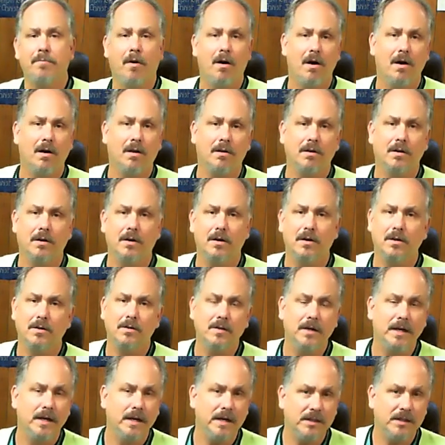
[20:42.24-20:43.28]

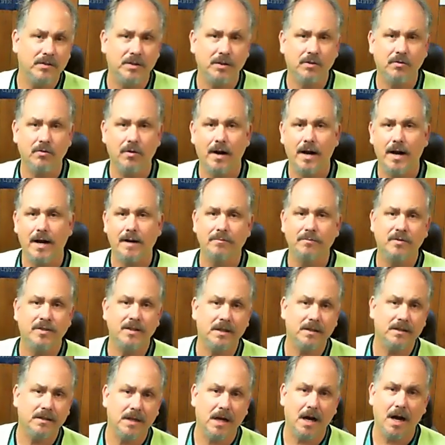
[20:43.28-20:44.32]
Parler, Instagram,
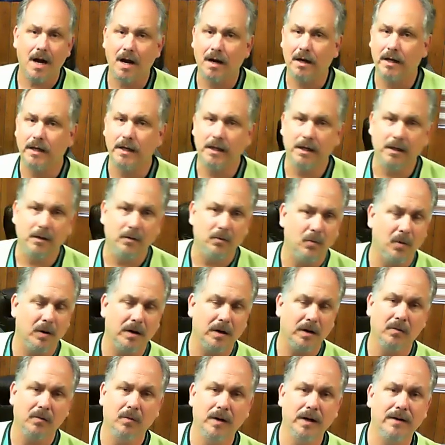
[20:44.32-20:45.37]
TikTok,
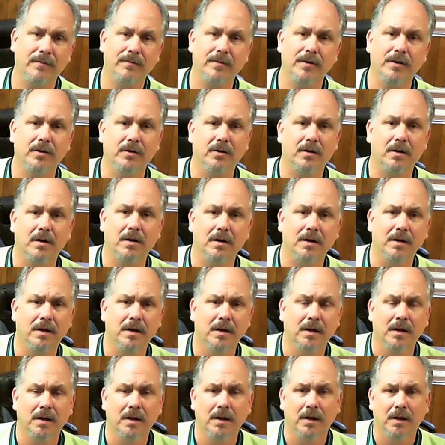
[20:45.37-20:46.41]
what, whatever you're on.
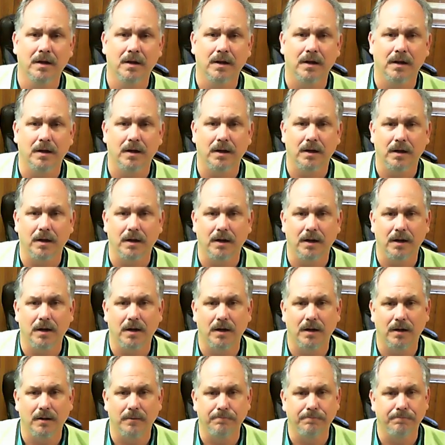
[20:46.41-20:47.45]

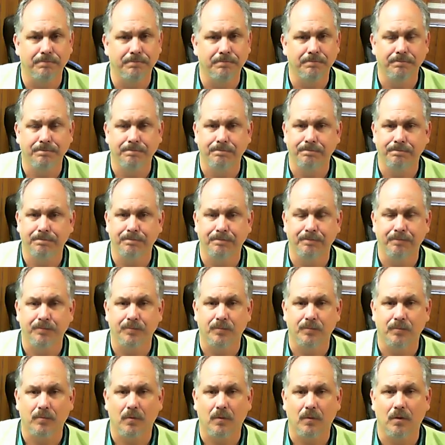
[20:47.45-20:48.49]
Um,
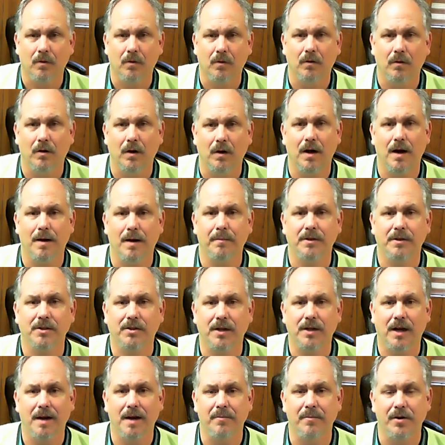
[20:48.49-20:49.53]
how much
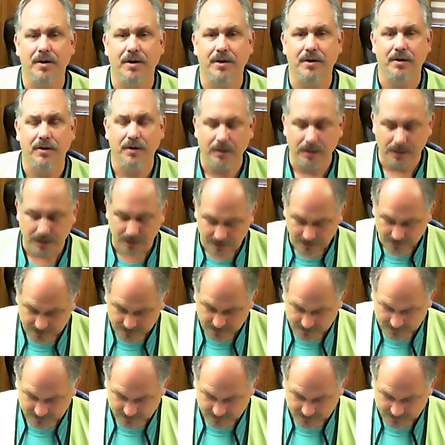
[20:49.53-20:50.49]
time are you on there?